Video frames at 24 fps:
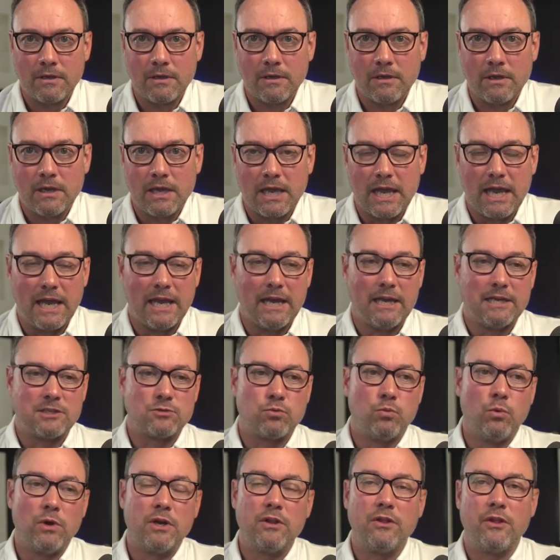And it's
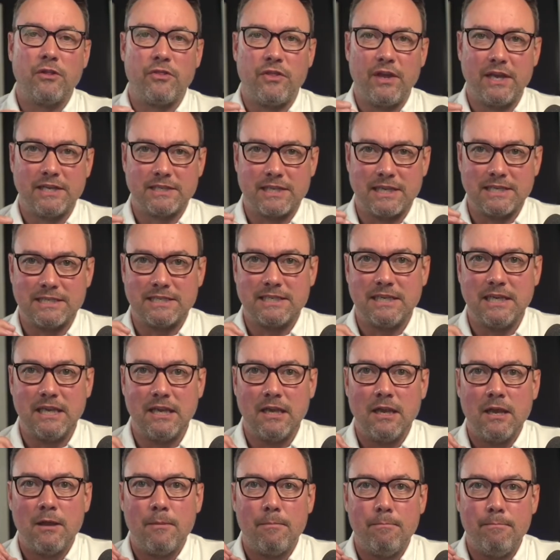one of the things I see
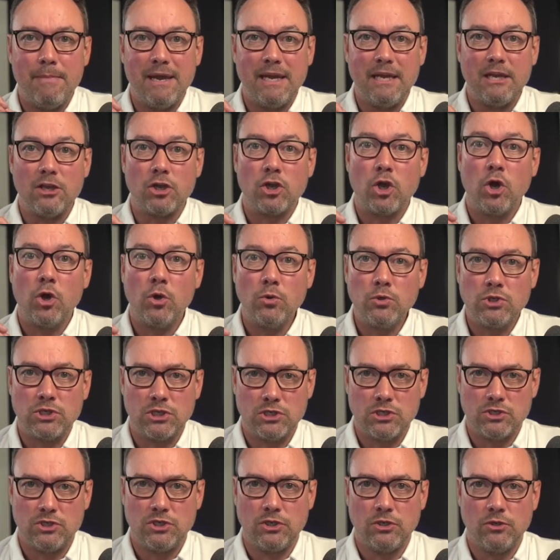many coaches
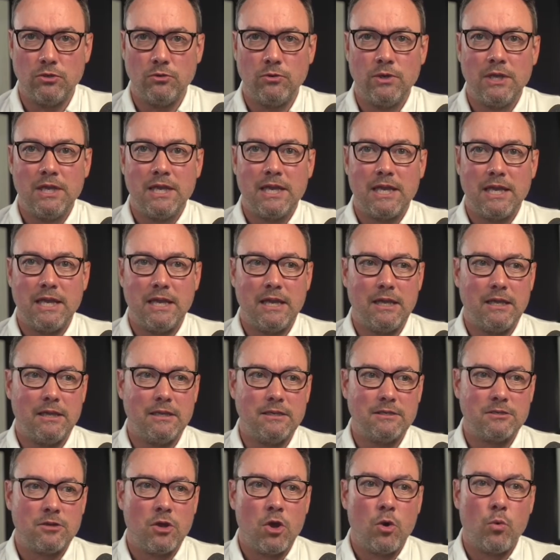do
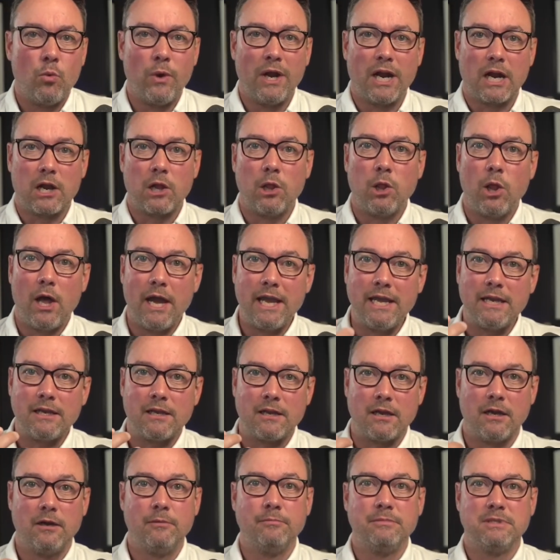is when a client
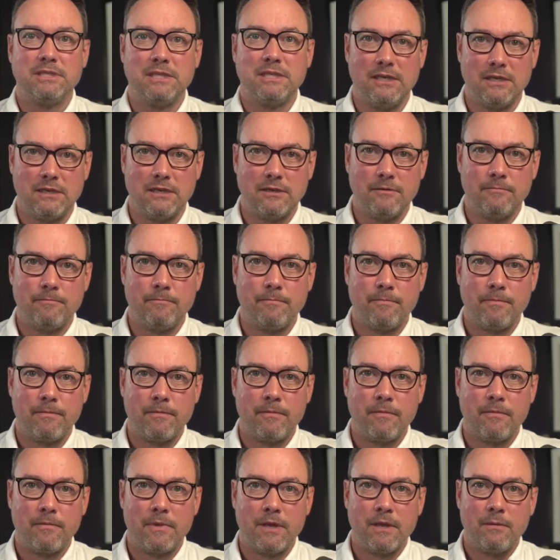comes in,
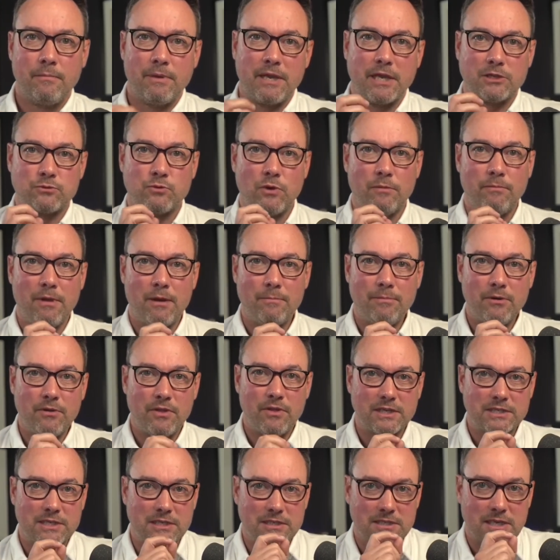because remember
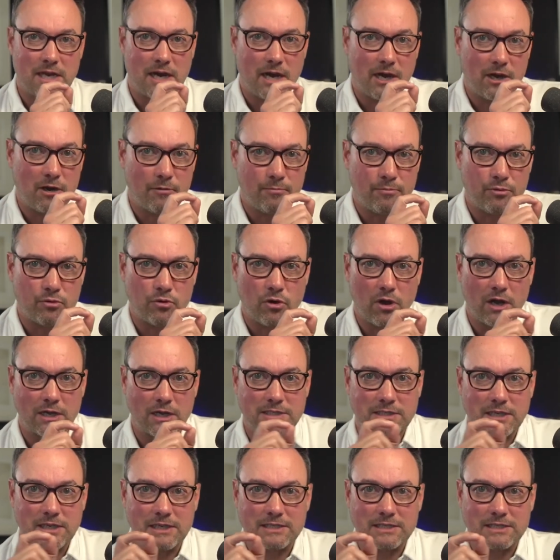this entire process that